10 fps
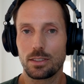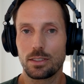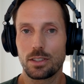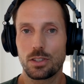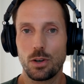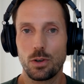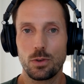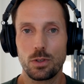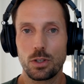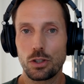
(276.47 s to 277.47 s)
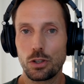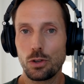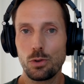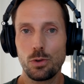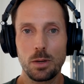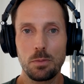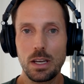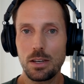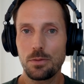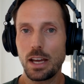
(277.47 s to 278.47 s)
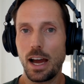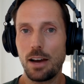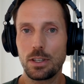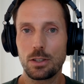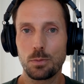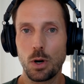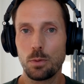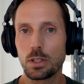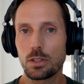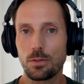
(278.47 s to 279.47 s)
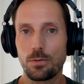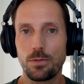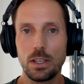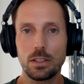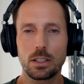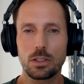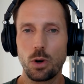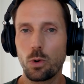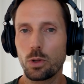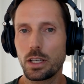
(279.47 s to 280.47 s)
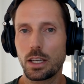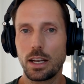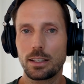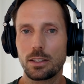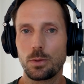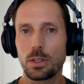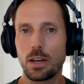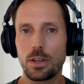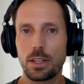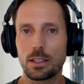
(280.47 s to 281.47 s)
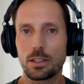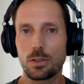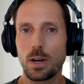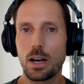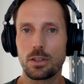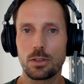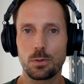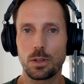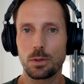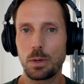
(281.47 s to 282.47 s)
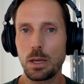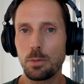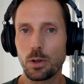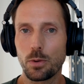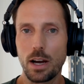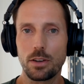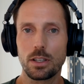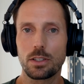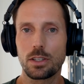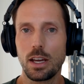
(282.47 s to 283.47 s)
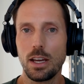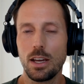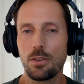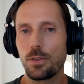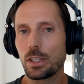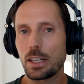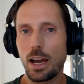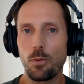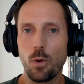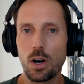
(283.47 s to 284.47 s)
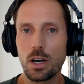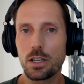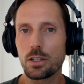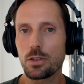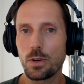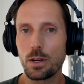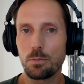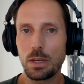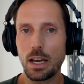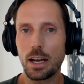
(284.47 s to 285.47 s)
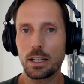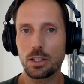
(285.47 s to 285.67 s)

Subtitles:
So you and me, we have these moments of feeling totally connected with everything that's around us, with the people around us, feeling at one, or what Mihai